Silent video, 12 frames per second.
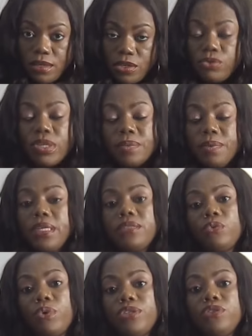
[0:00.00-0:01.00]
she's responded
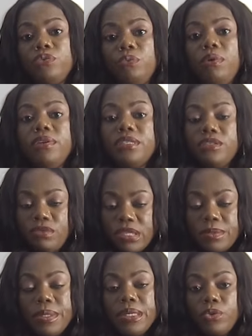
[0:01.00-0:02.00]
to question 1, she's
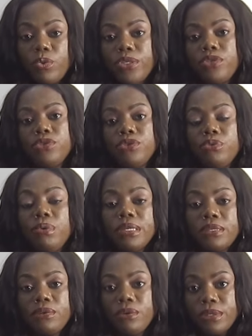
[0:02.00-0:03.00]
responded to question 2, and
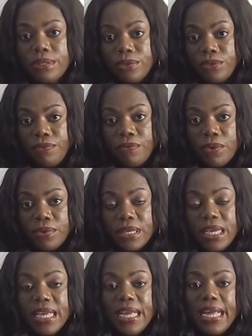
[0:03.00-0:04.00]
so on and so forth.
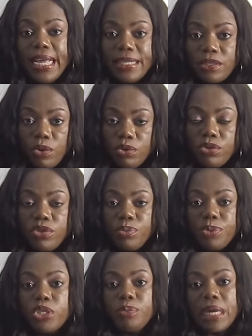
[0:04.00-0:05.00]
It's also
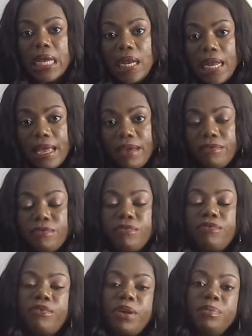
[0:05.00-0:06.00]
supposed to be clear,
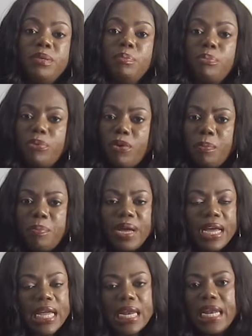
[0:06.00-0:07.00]
framed in
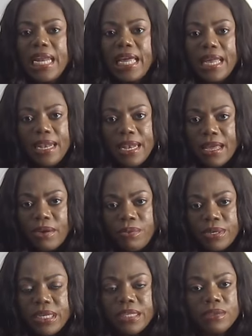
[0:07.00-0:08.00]
proper, clear
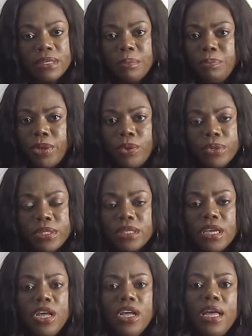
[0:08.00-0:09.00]
language that's not ambiguous.
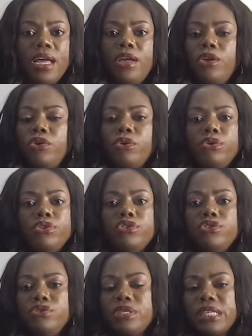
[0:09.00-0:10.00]
You're not going
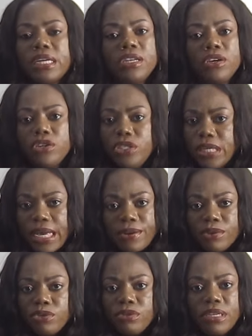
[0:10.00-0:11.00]
to use technical
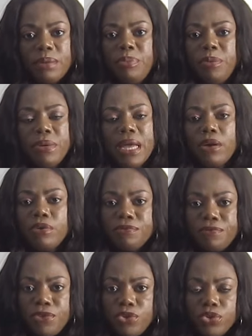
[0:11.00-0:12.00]
jargon so that people are
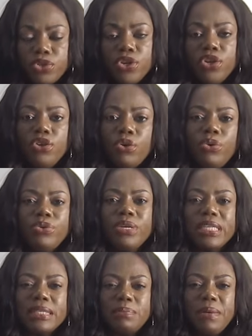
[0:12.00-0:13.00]
confused. You're going to
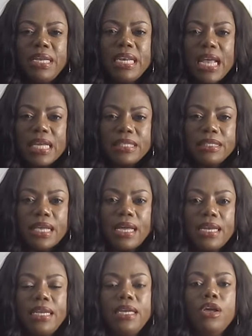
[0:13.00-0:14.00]
explain
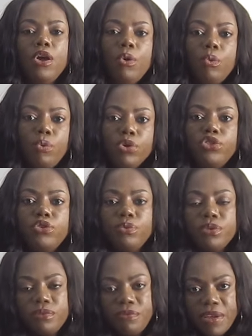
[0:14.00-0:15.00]
exactly what you
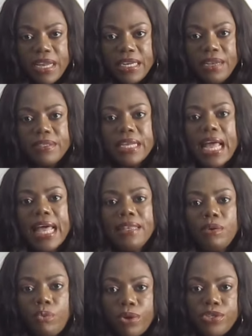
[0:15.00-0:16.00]
want to find out and
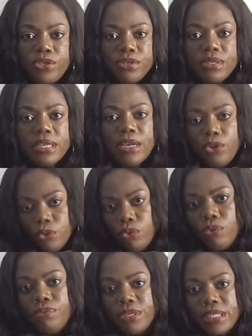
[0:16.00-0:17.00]
the questions that
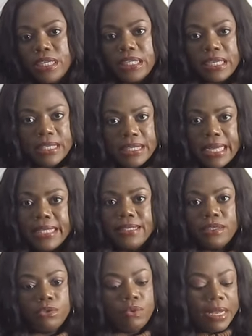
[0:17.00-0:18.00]
your research
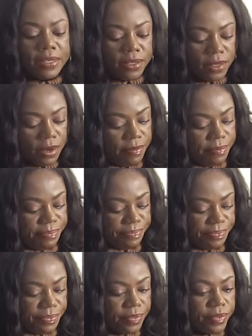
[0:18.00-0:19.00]
intends to answer.
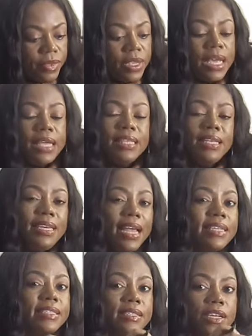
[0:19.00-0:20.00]
The
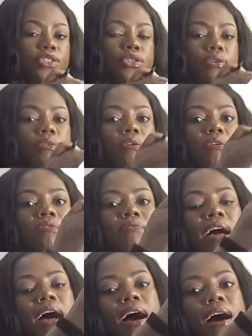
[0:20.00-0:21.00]
next section of
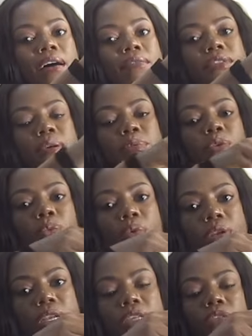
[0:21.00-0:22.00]
our chapter
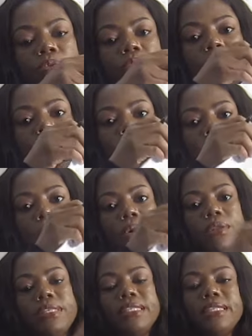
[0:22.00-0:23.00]
1 is what we
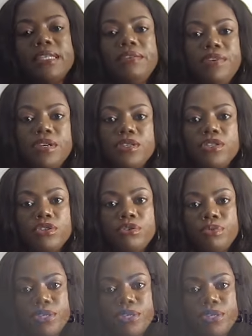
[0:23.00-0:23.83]
call the significance or